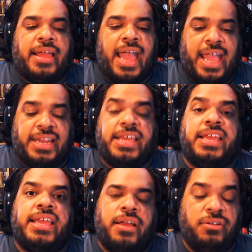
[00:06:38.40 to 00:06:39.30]

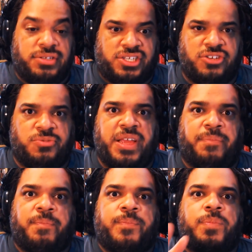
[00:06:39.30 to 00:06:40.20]
Excuse me,
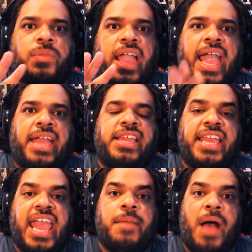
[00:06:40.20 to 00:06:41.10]
any
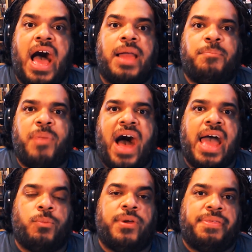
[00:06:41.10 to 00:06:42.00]
game I buy
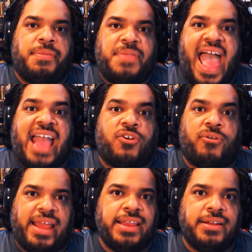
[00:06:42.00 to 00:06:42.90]
with that
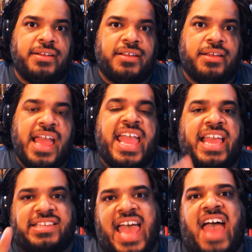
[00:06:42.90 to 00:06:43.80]
credit
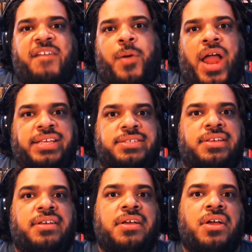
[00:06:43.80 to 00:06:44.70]
is half price.
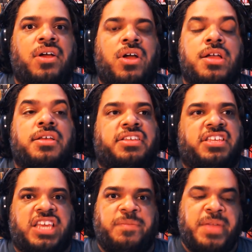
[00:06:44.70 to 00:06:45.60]

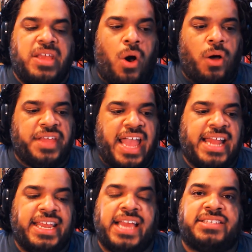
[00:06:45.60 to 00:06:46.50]
Give me all the
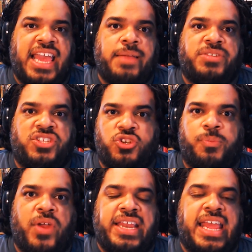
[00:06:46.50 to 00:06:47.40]
NES games and
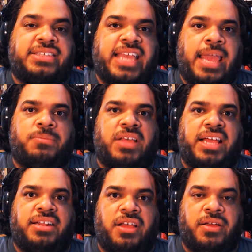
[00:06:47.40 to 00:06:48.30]
Super NES games and